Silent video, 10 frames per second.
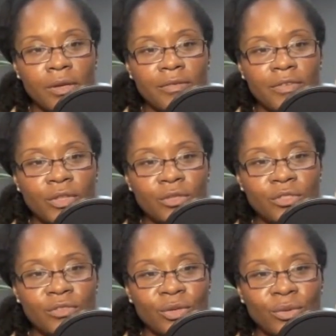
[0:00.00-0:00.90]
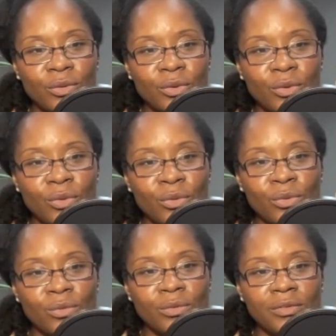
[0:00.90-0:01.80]
for those of you
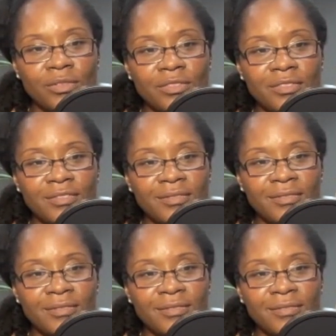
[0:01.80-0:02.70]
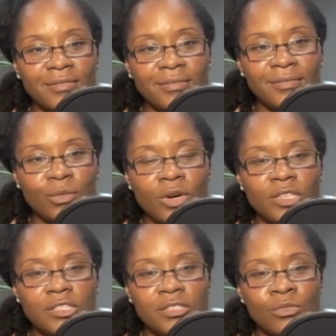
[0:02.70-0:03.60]
who
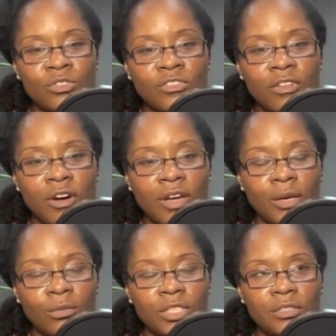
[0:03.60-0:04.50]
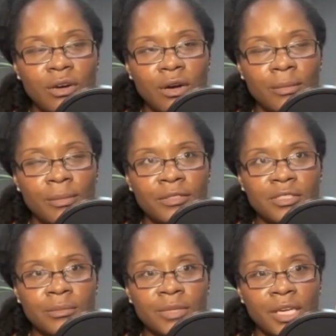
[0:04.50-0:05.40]
want to move on, I want to talk about
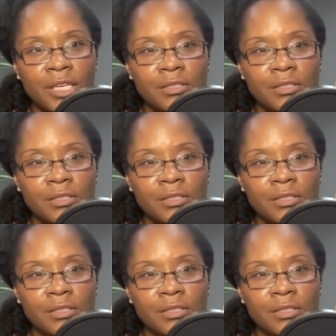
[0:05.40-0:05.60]
something I